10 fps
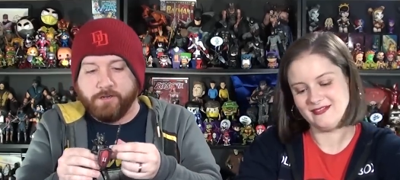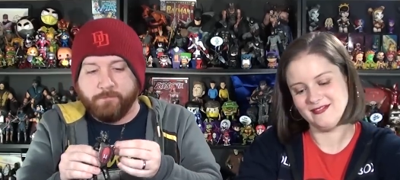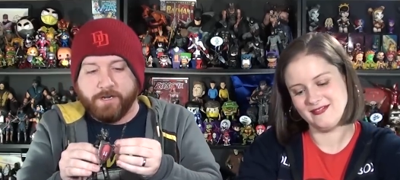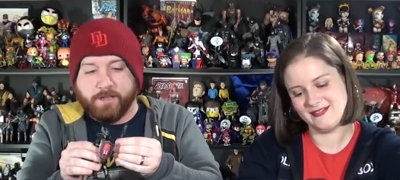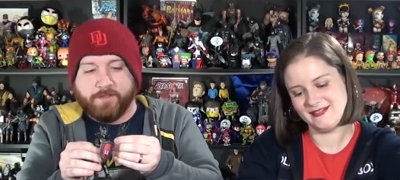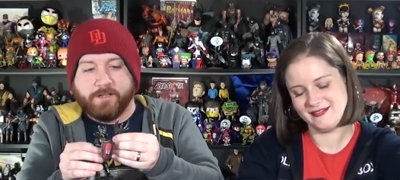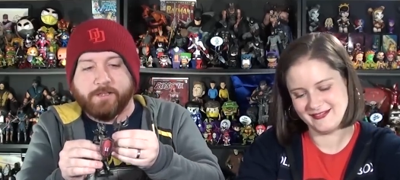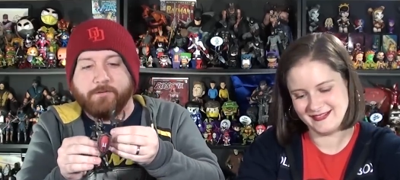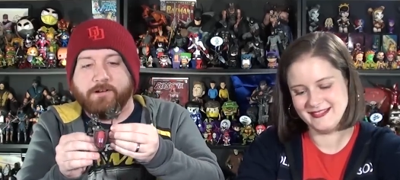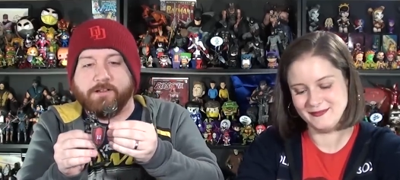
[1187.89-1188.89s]
Speaker 1: little bit. I thought
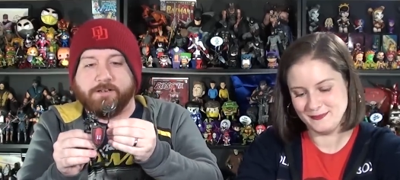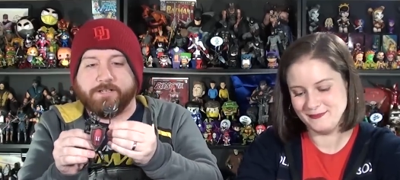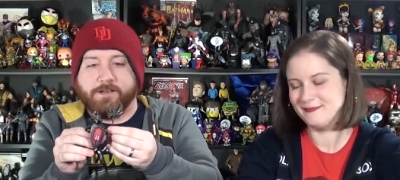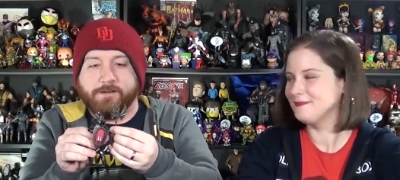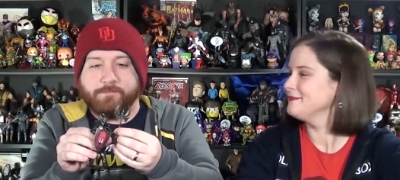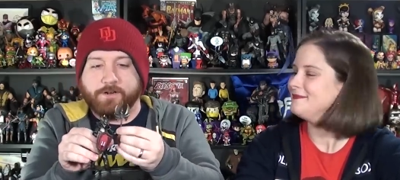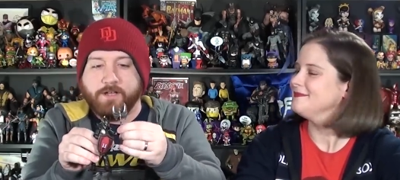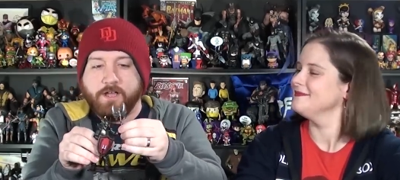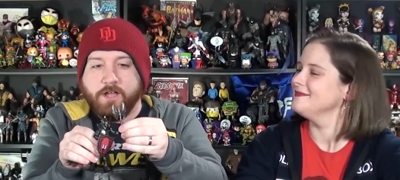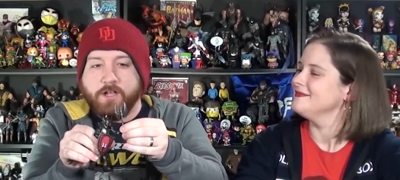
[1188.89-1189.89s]
they were a little tight, but...
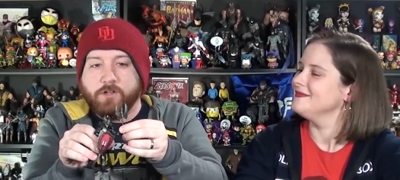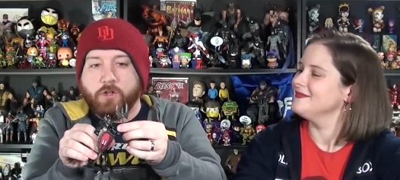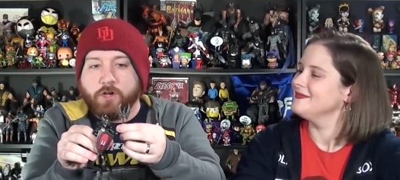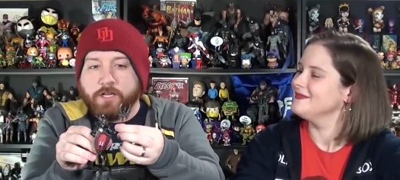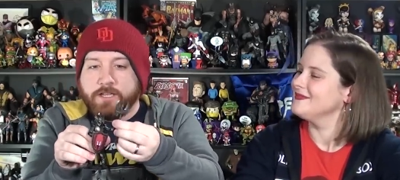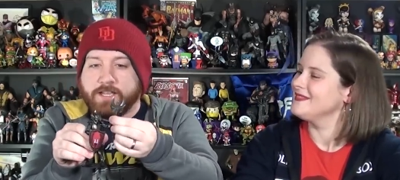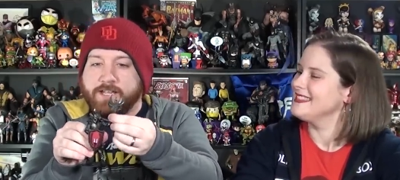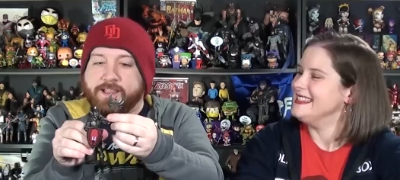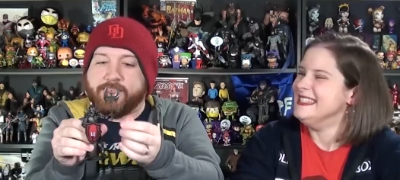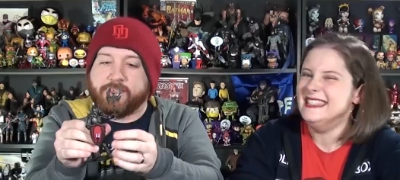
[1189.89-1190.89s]
Look at
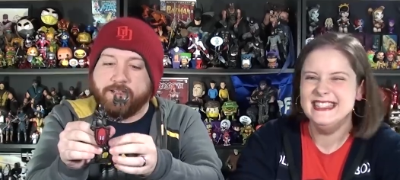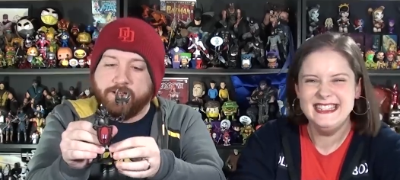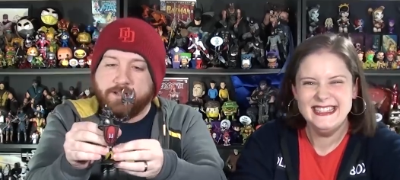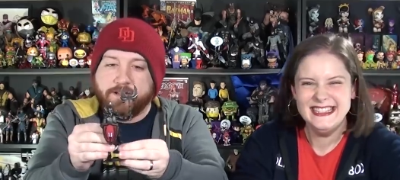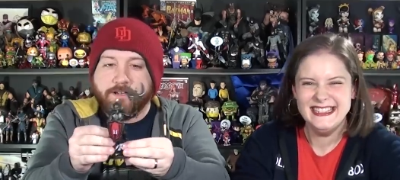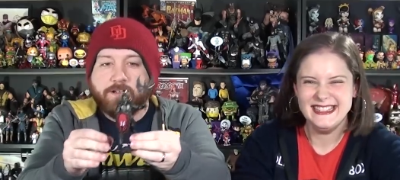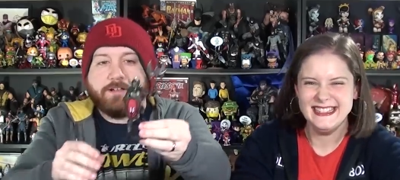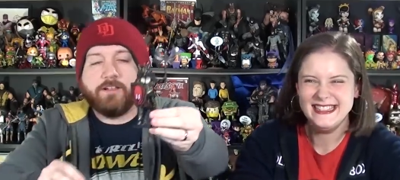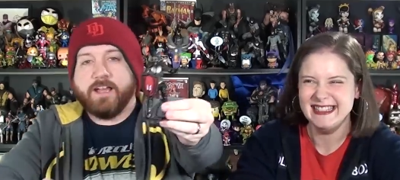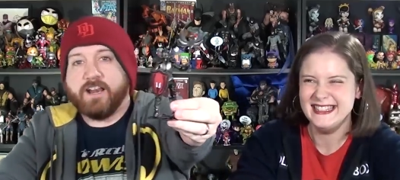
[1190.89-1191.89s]
this!
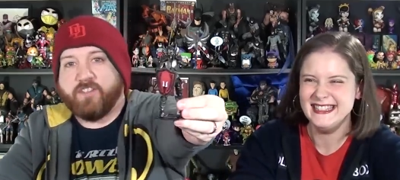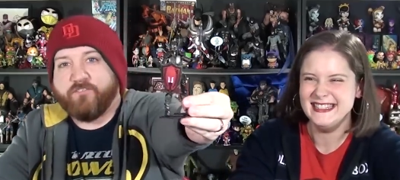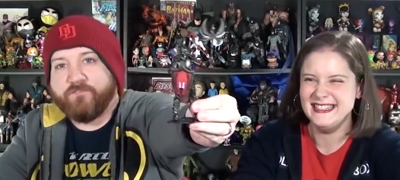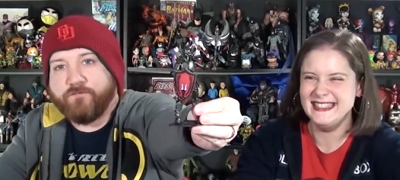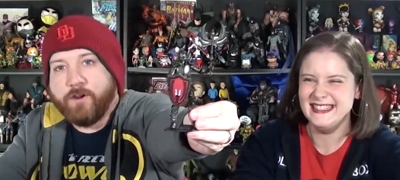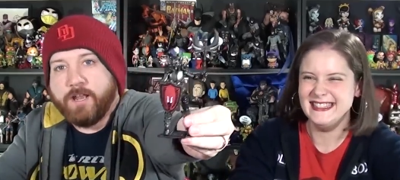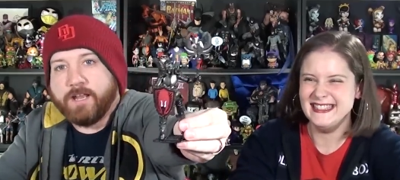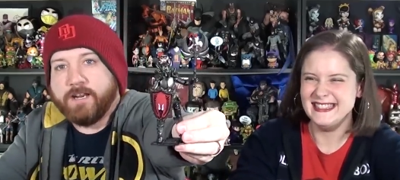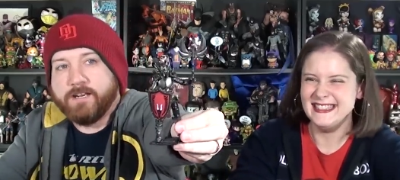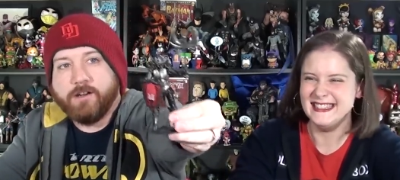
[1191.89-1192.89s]
That is
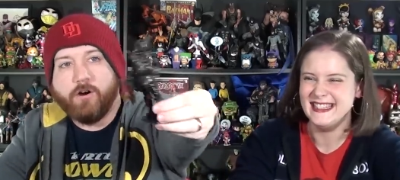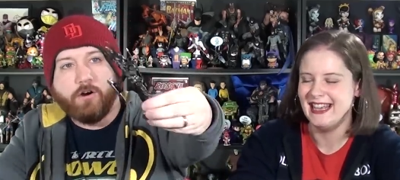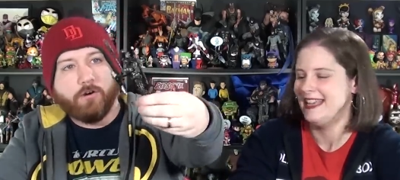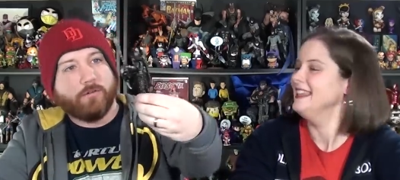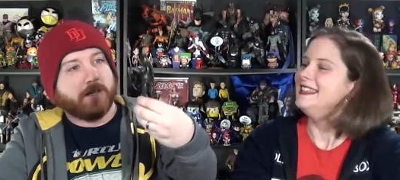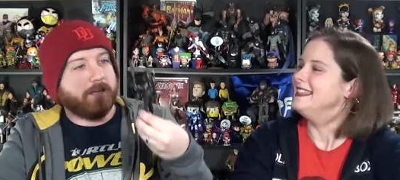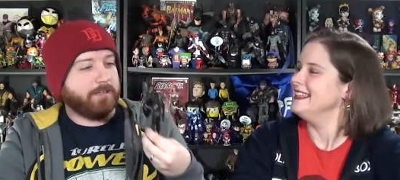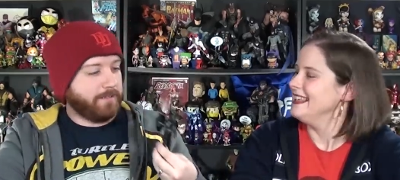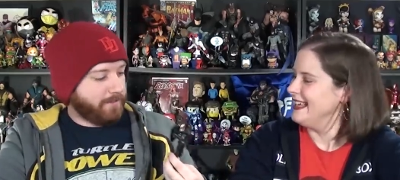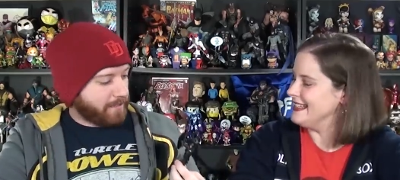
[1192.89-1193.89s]
freaking holy!
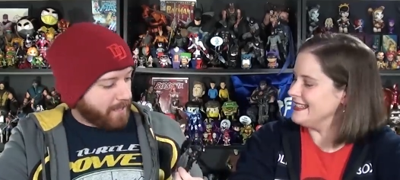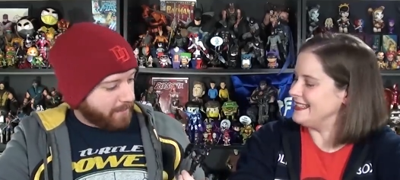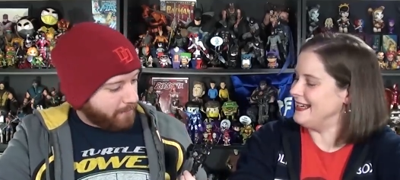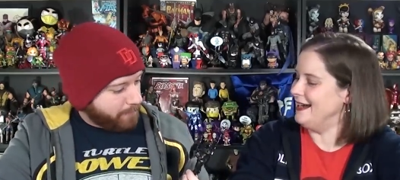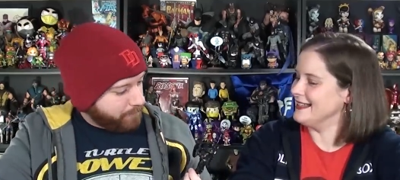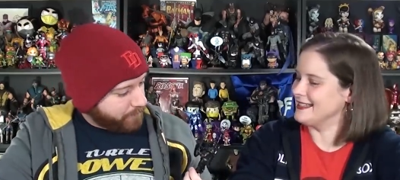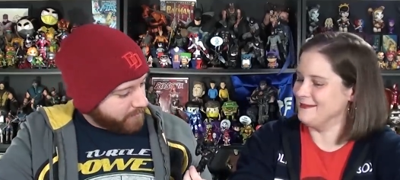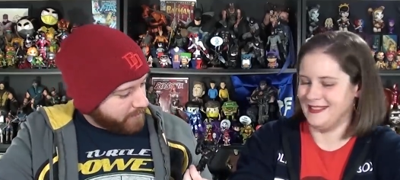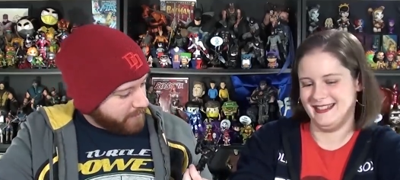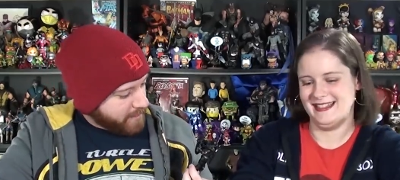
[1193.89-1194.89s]
Speaker 2: Isn't he
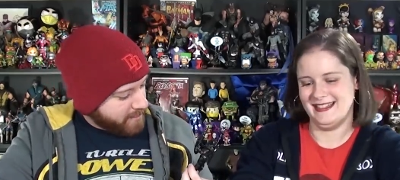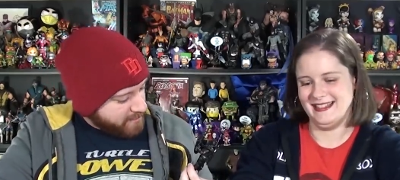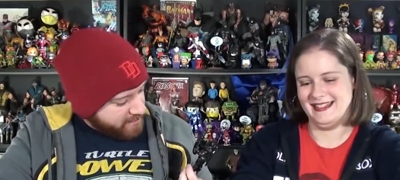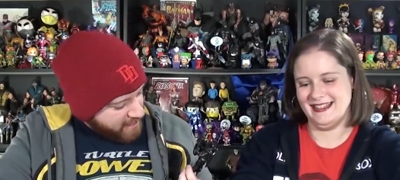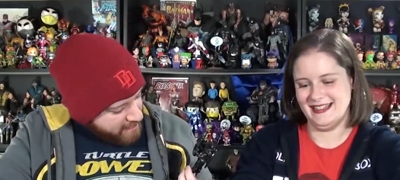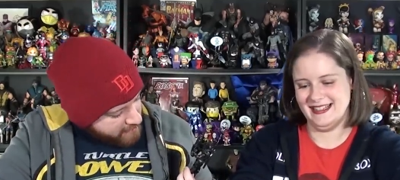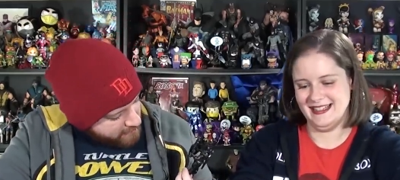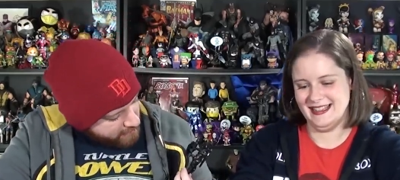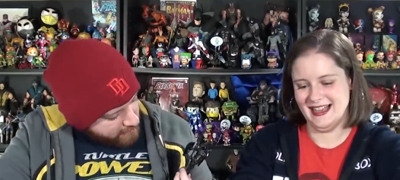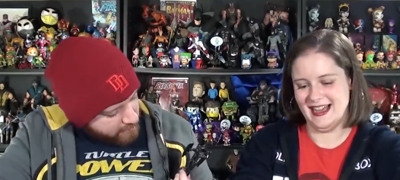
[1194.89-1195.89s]
awesome? That's
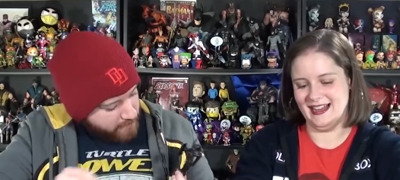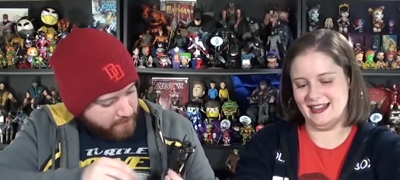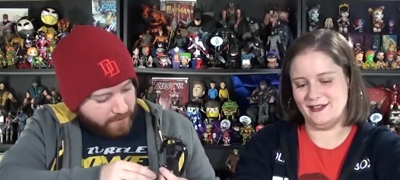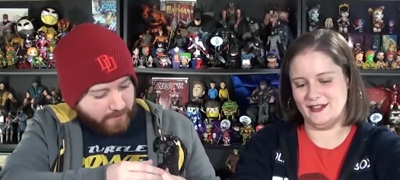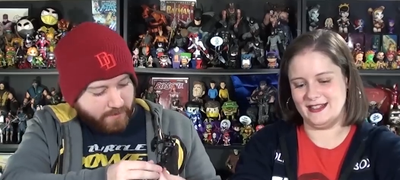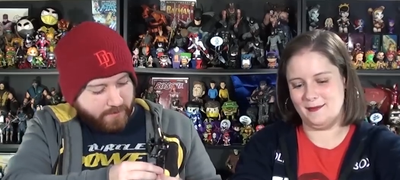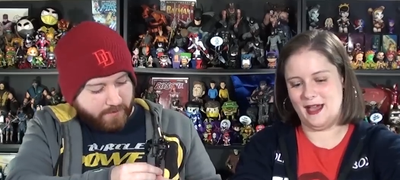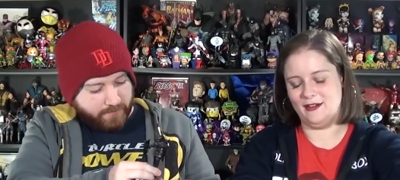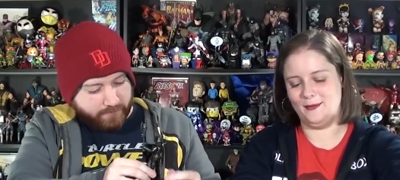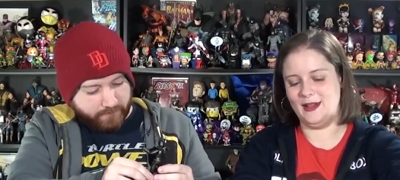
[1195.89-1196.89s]
insane. I love it. I'm
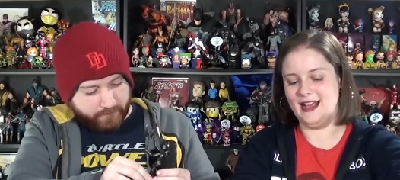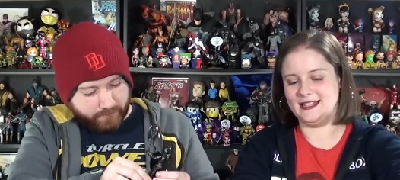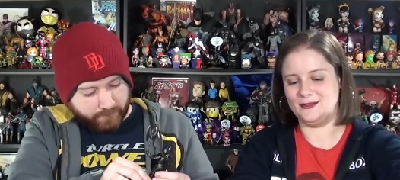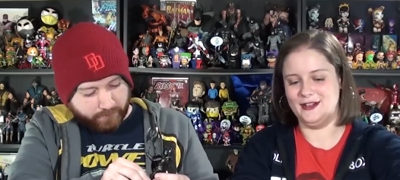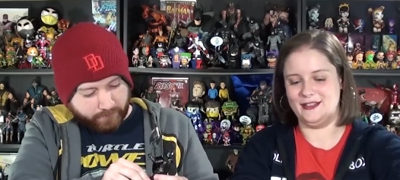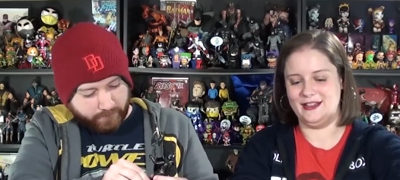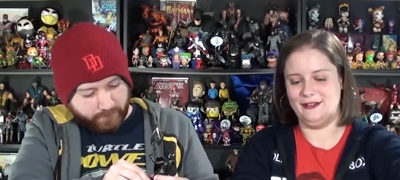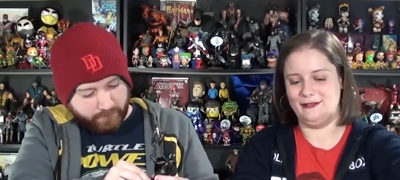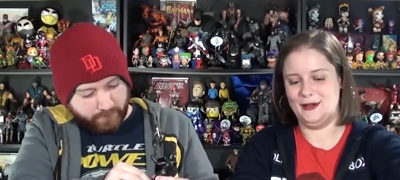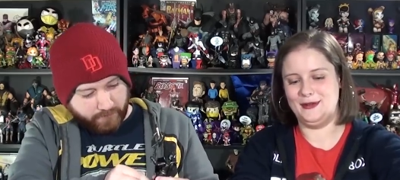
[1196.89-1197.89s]
having a blast with
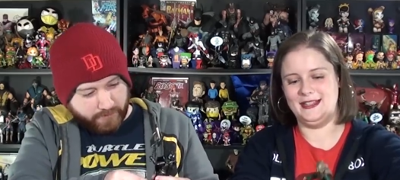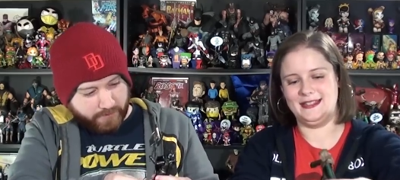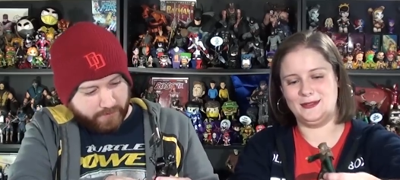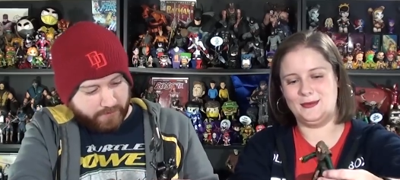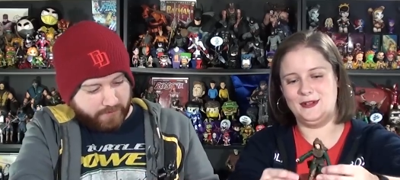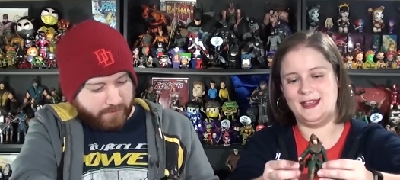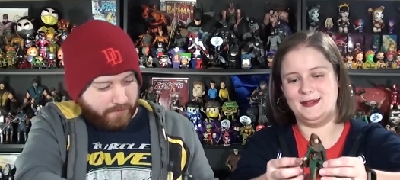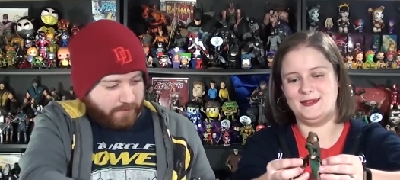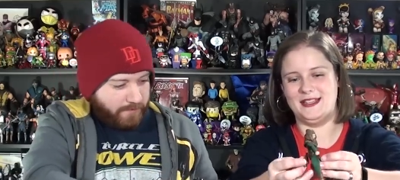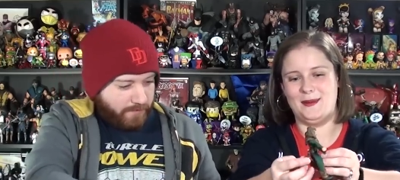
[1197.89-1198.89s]
uh, Felonious as well,
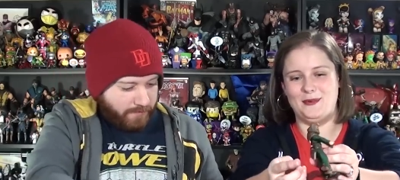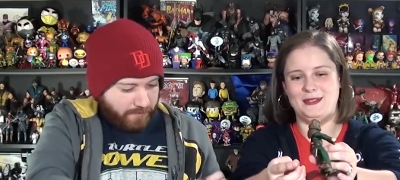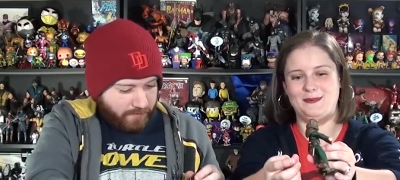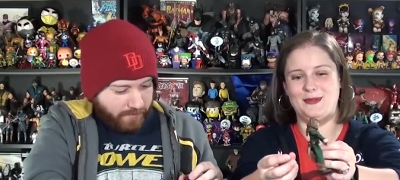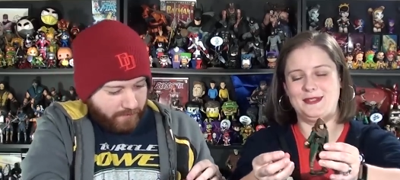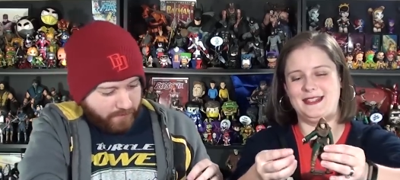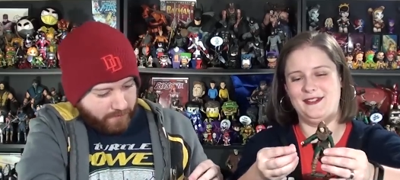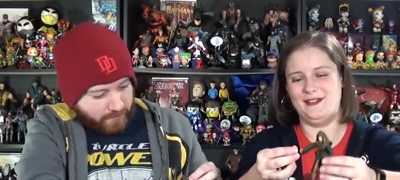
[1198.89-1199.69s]
getting him set up with his books and